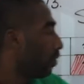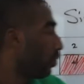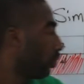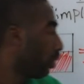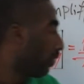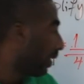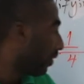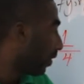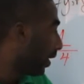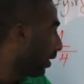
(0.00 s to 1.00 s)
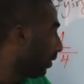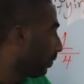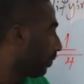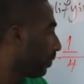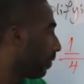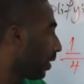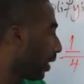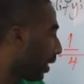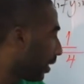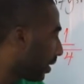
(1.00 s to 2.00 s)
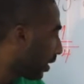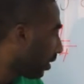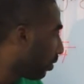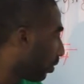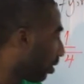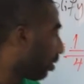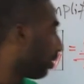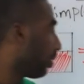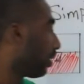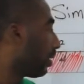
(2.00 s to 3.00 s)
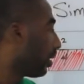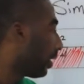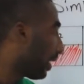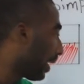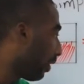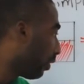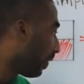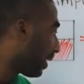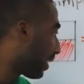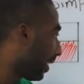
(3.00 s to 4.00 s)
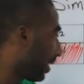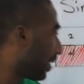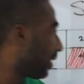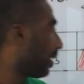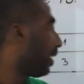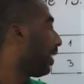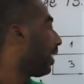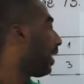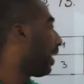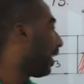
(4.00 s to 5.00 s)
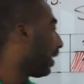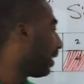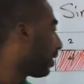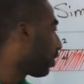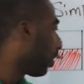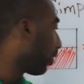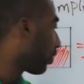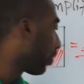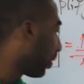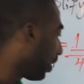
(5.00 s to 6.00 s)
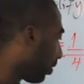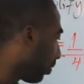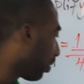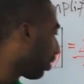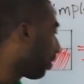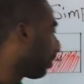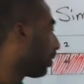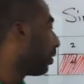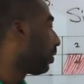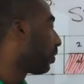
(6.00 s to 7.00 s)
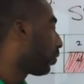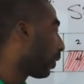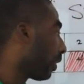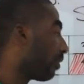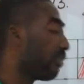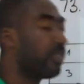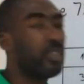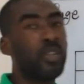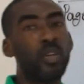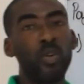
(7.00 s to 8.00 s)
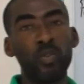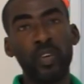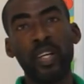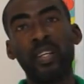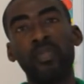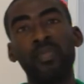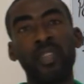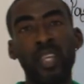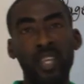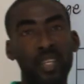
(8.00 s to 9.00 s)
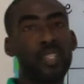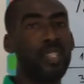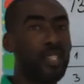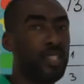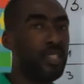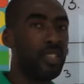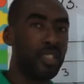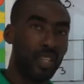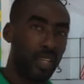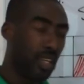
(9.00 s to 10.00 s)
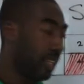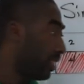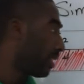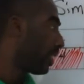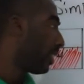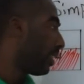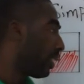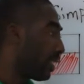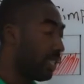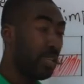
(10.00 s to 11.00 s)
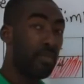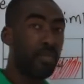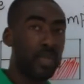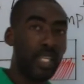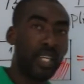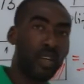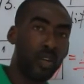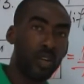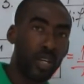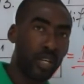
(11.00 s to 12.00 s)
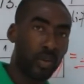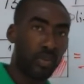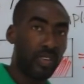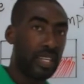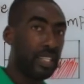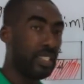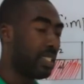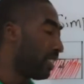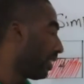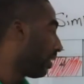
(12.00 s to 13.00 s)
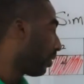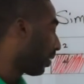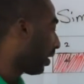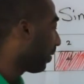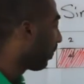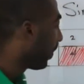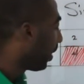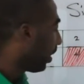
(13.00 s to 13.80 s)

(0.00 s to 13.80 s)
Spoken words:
3. 2 over 3 is equal 9 over 6 and it's also equal 12 over 18. It's the same. They are all equivalent. Okay.